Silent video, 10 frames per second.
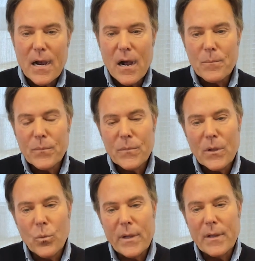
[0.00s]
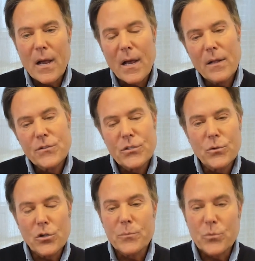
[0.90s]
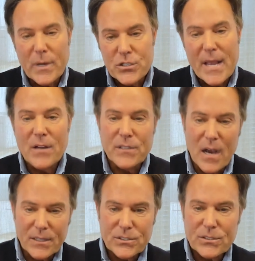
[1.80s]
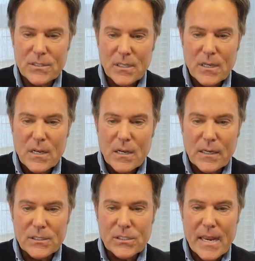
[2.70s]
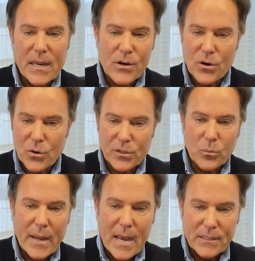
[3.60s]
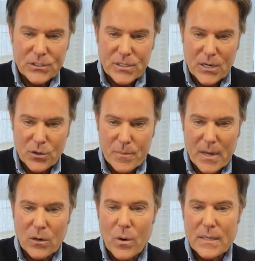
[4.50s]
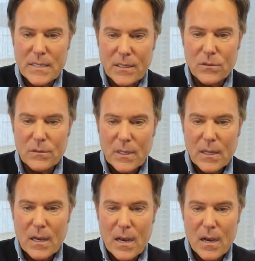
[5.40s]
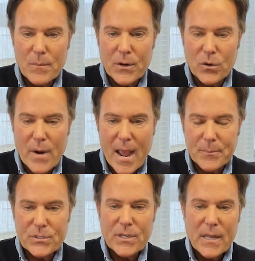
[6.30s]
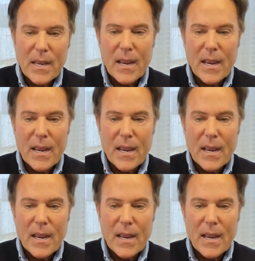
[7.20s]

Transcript: Um, we uh, two groups reached out to us because they had heard that we had this 100 megawatt deal um, under wraps,